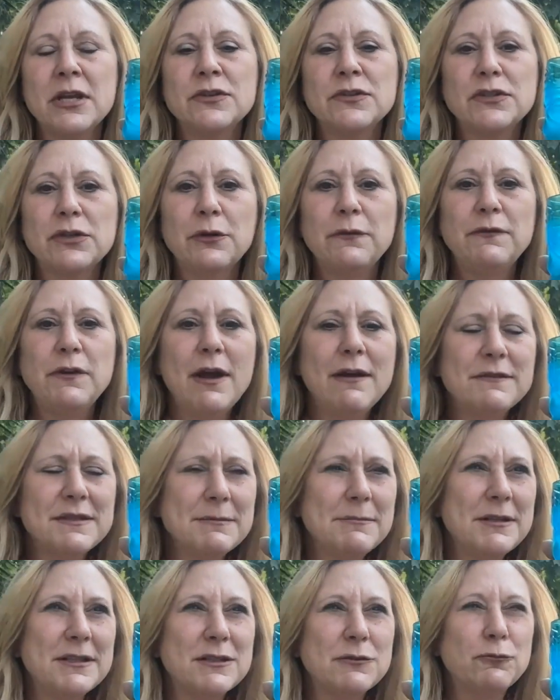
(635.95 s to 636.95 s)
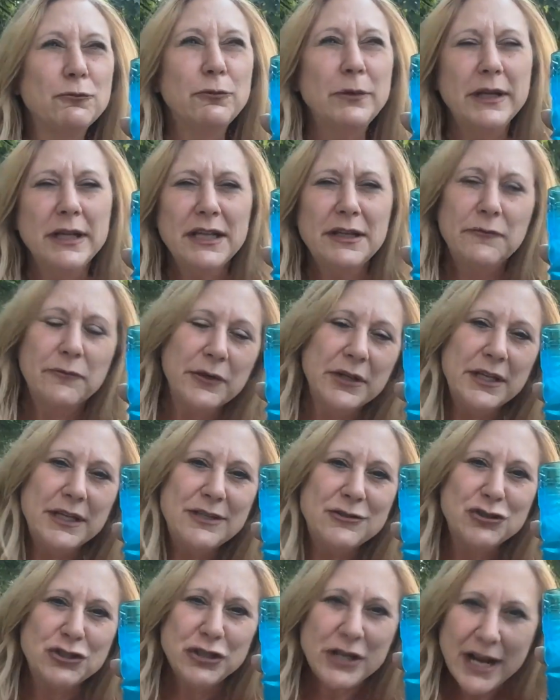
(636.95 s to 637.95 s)
So if you have something that's really,
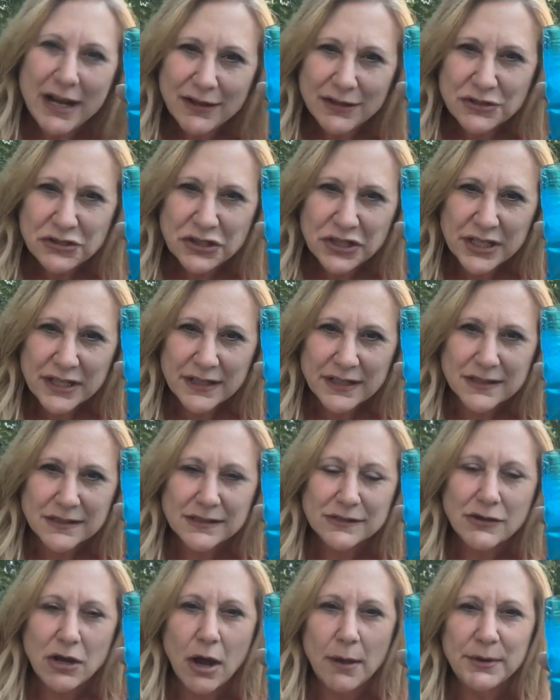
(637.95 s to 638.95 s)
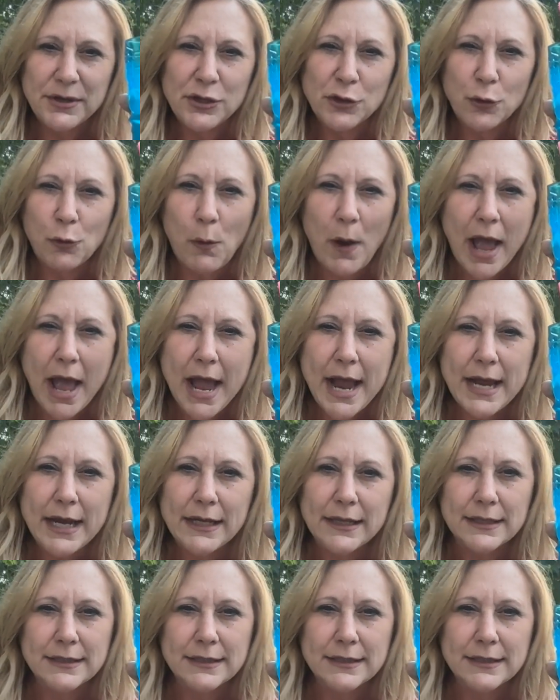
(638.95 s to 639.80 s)
really challenging that's coming your way,